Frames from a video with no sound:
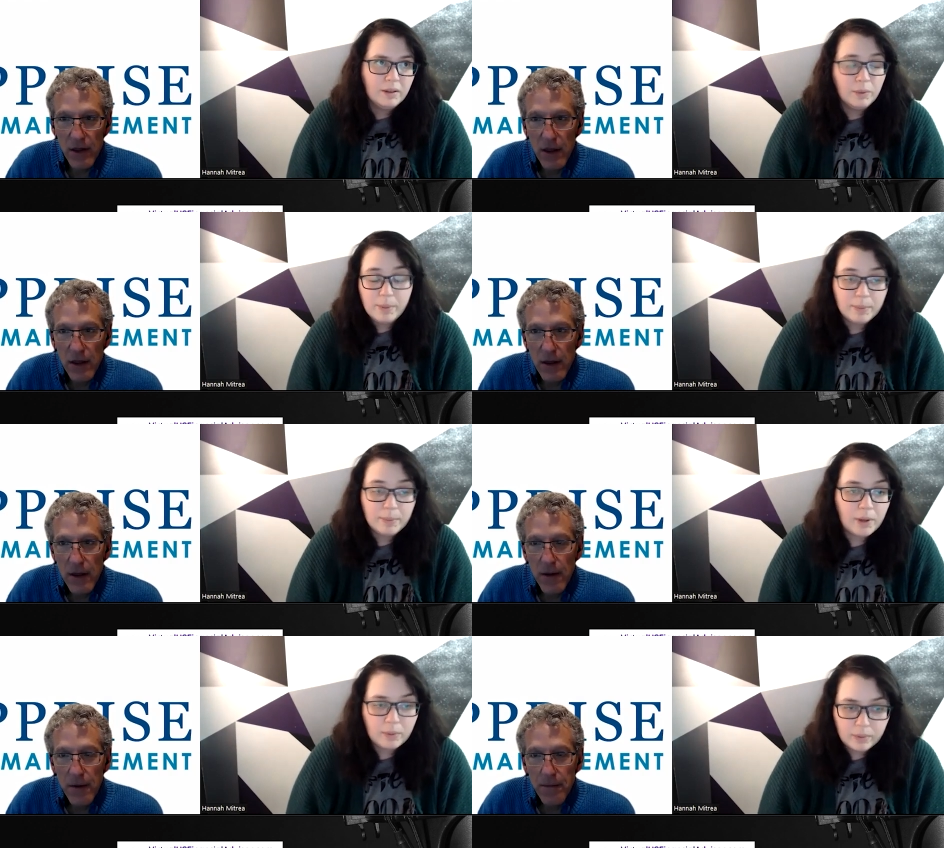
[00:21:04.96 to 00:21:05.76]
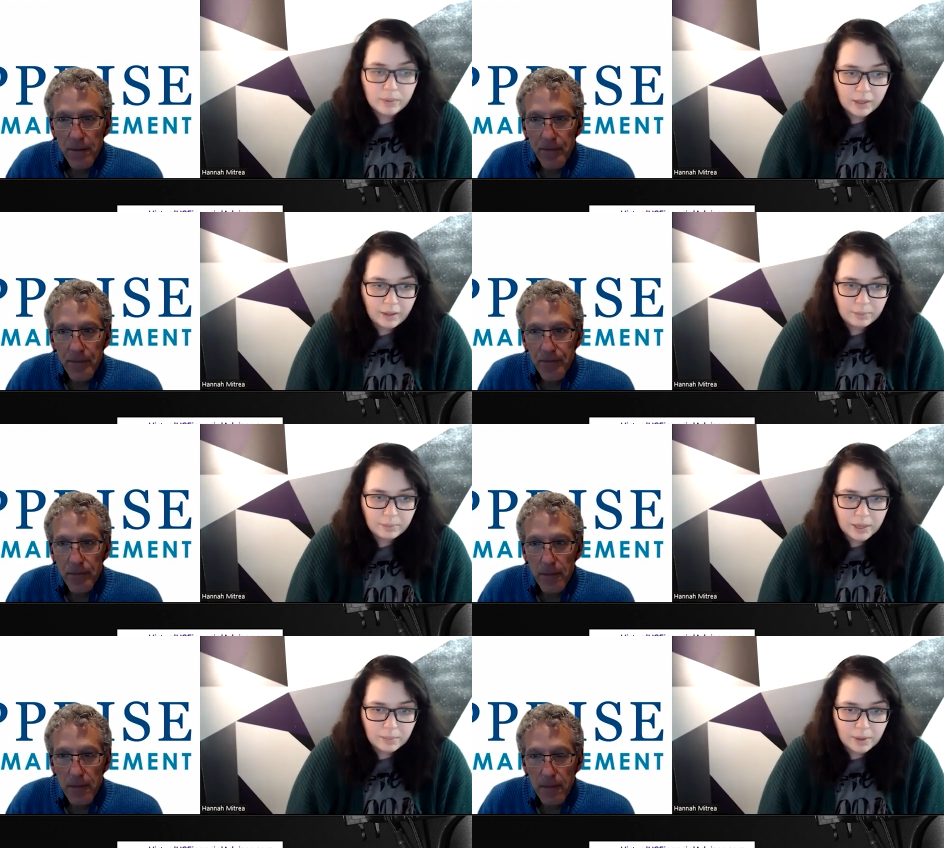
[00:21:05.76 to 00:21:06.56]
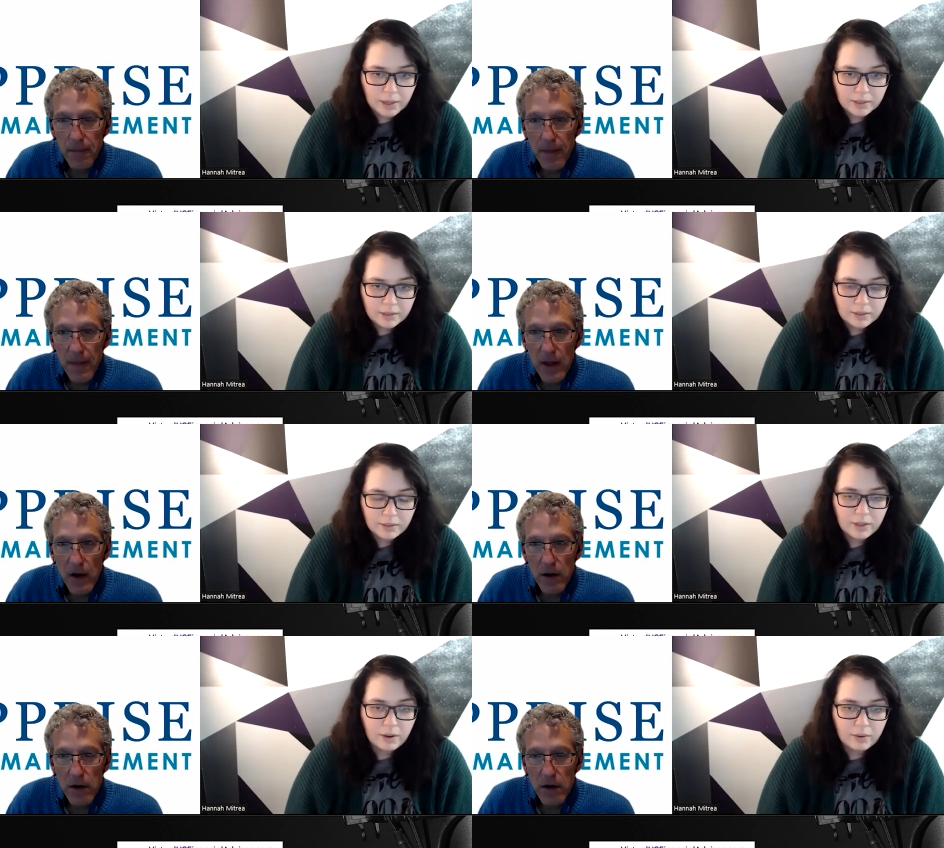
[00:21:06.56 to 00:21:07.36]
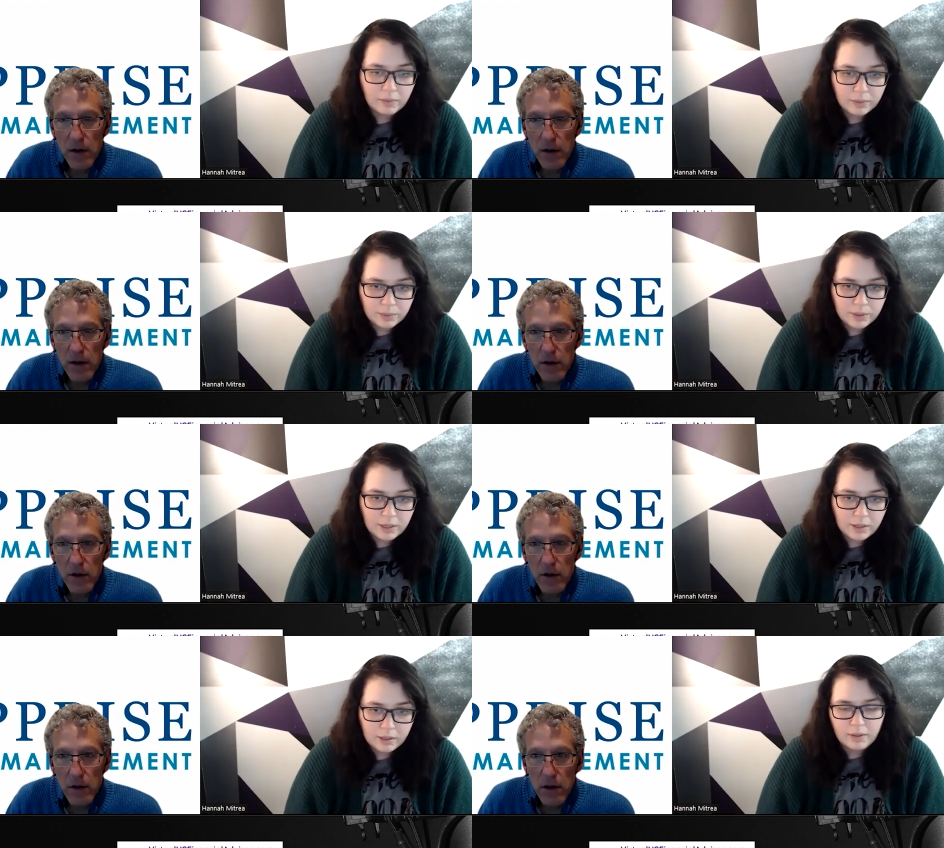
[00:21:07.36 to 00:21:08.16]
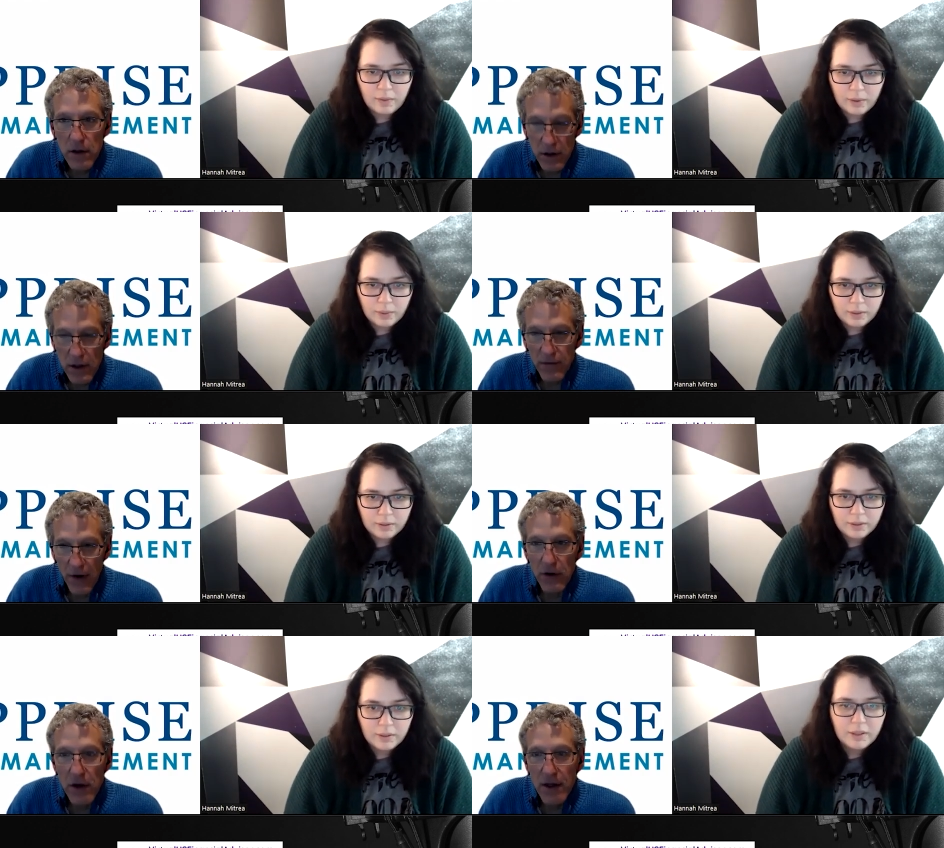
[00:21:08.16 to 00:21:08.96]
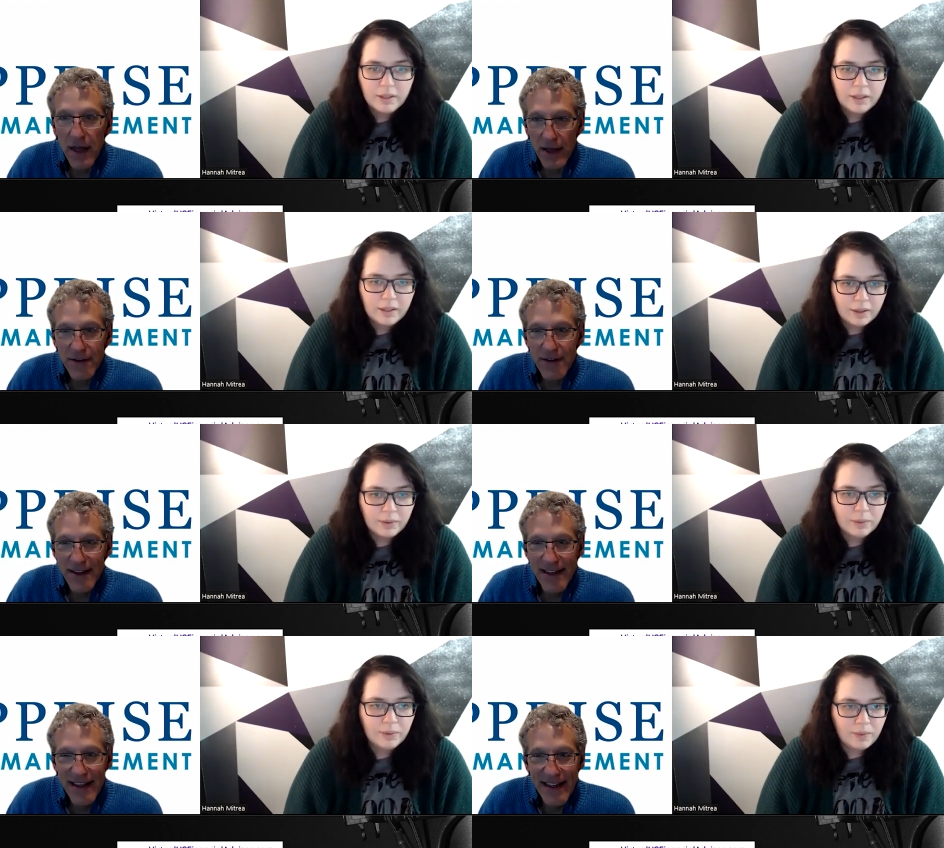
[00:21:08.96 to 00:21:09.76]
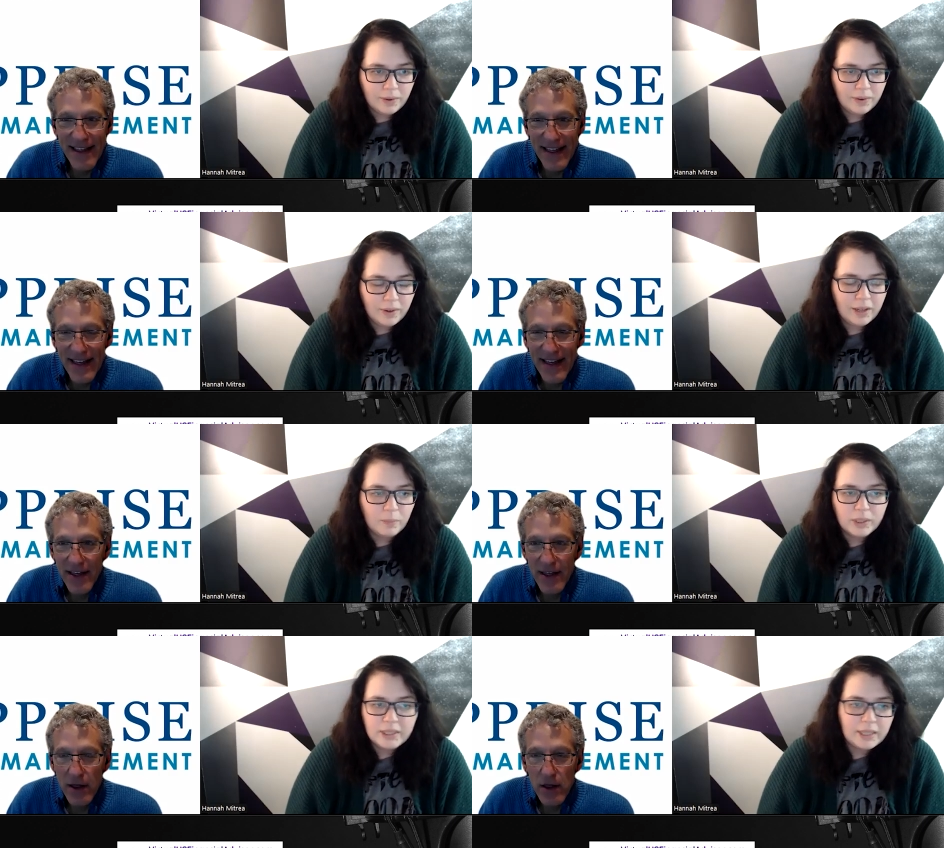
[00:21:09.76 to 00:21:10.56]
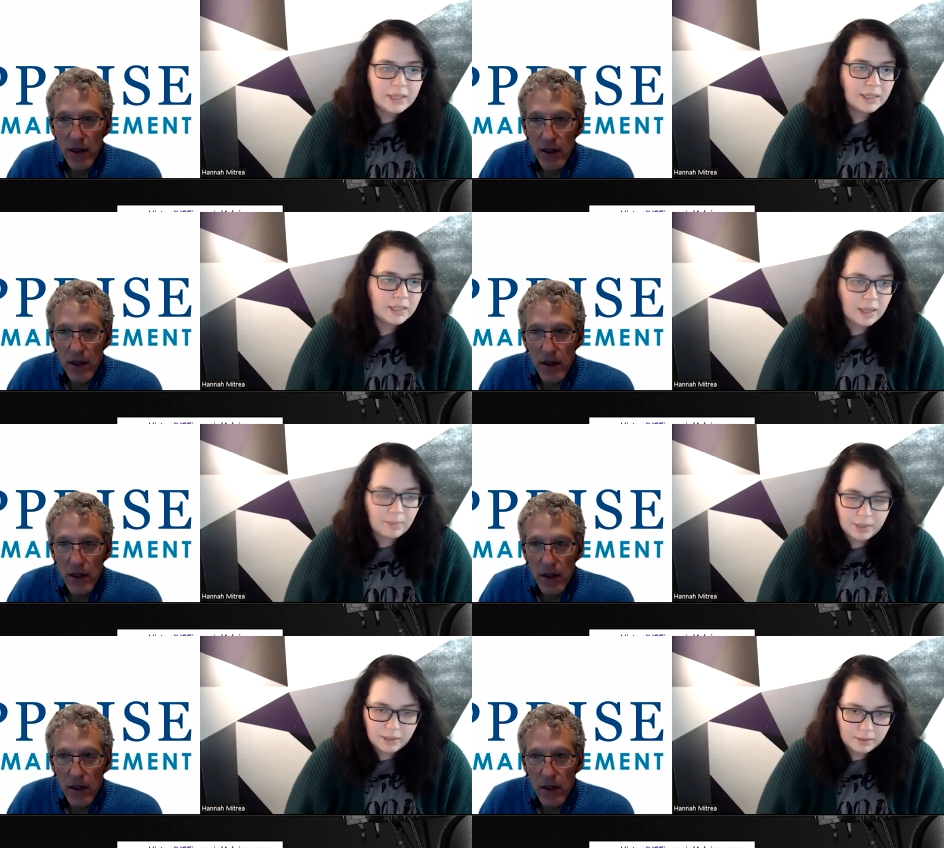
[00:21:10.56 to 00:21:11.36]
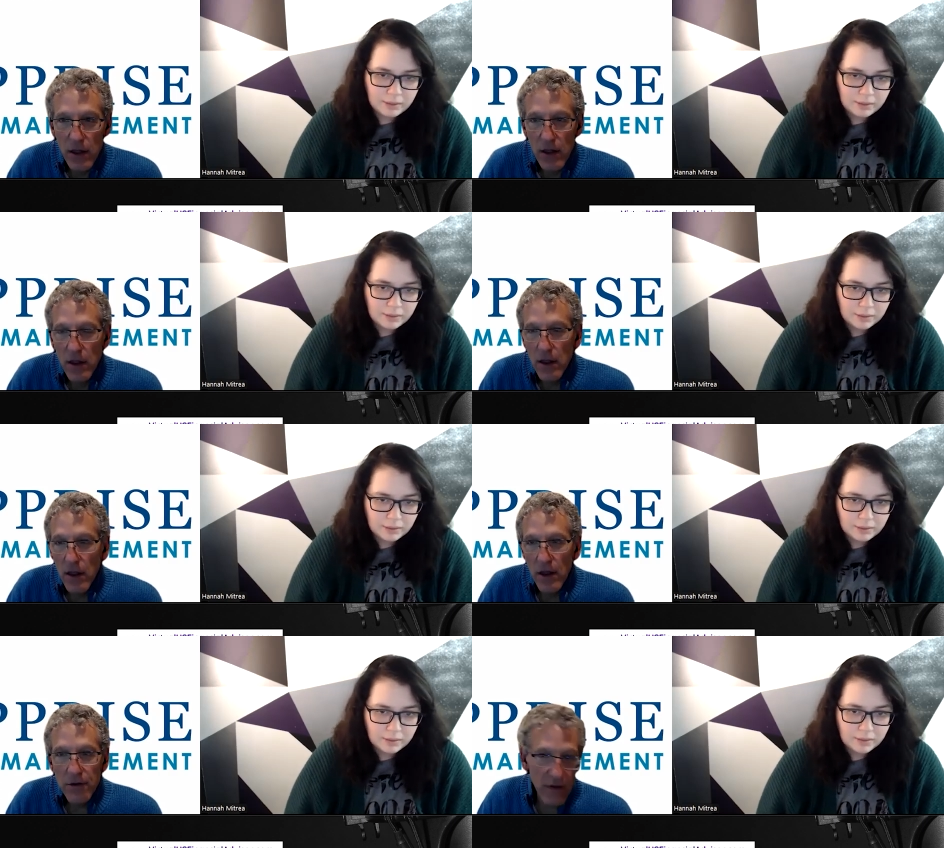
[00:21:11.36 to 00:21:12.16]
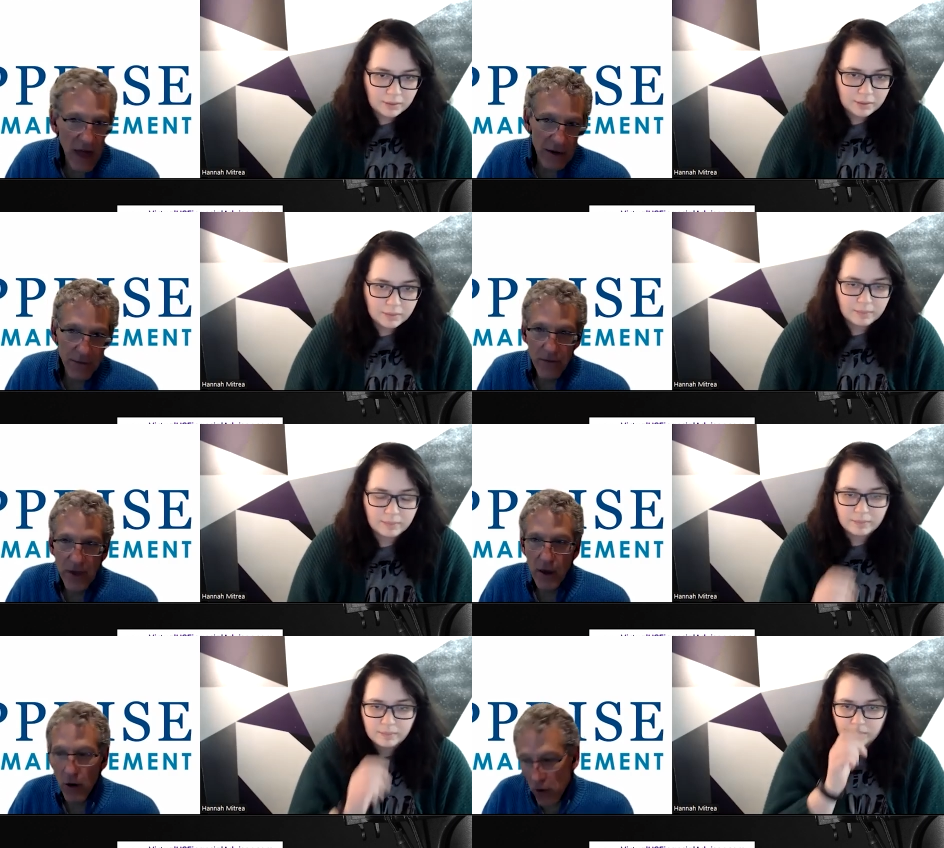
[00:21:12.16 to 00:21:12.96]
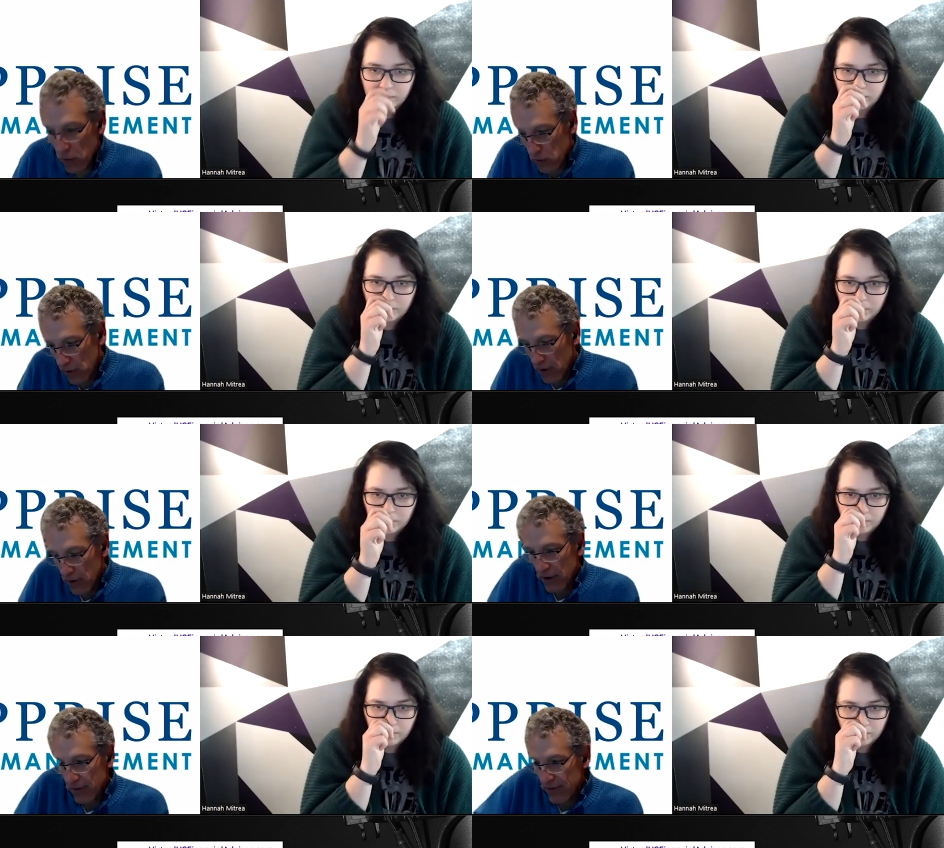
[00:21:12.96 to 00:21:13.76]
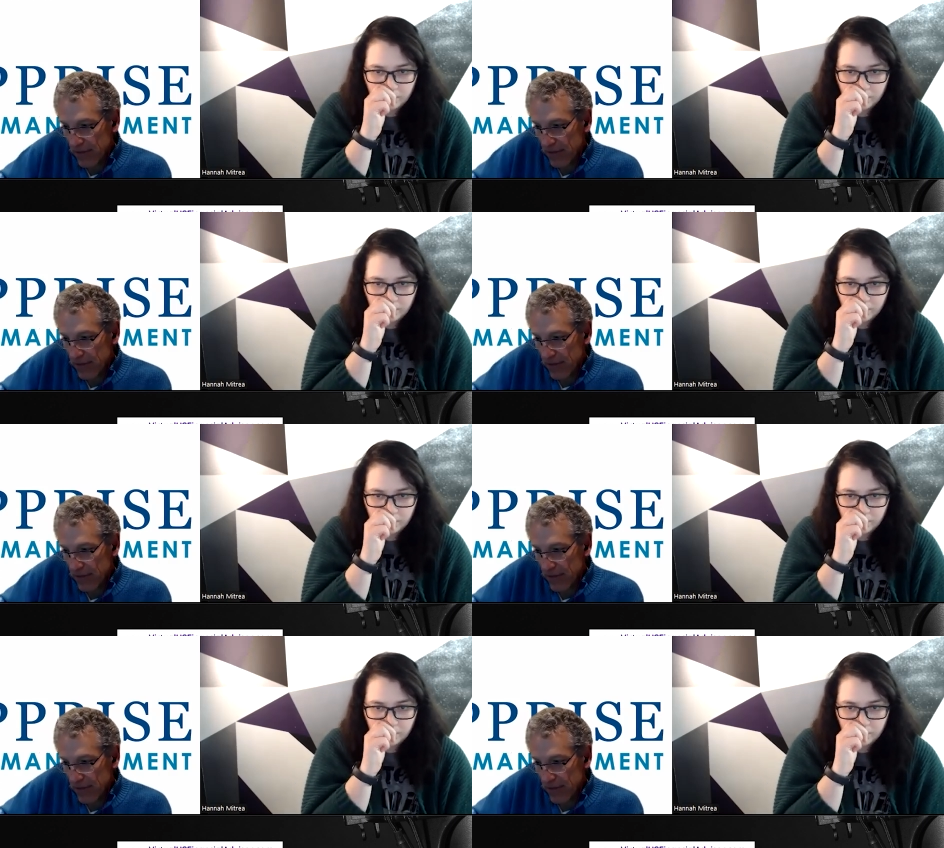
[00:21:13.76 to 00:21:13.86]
Speaker 1: once people go through that life planning process, so they go through the evoke.
Speaker 2: Evoke, yes.
Speaker 1: Go through evoke. What's that next step then?
Speaker 2: So that's when we go, you know,